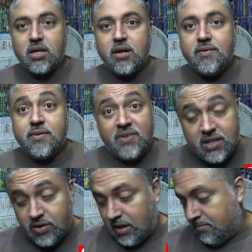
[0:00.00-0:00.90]
of the
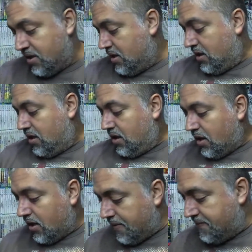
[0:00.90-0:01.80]
video game.
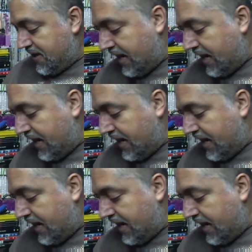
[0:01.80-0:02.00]
The